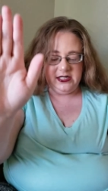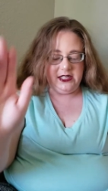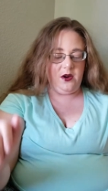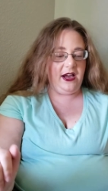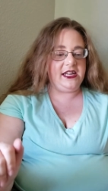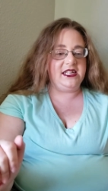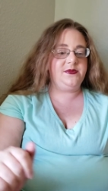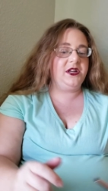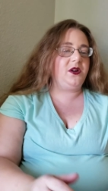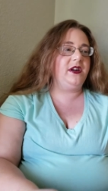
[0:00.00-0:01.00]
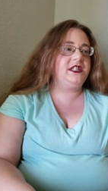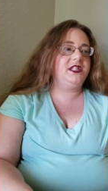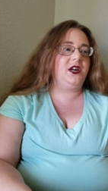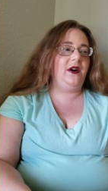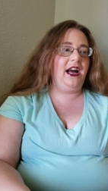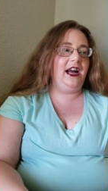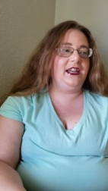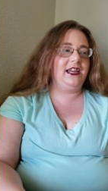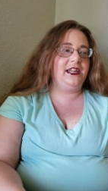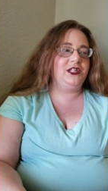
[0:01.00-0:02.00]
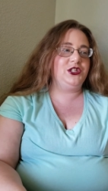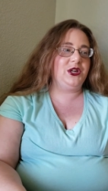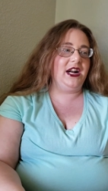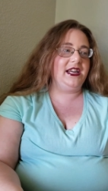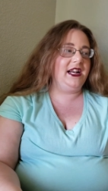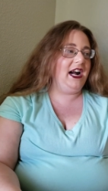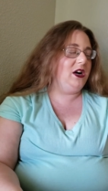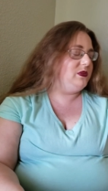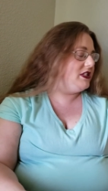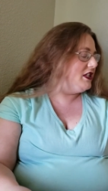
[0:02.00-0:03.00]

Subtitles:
So I guess we're going to go ahead and try it out.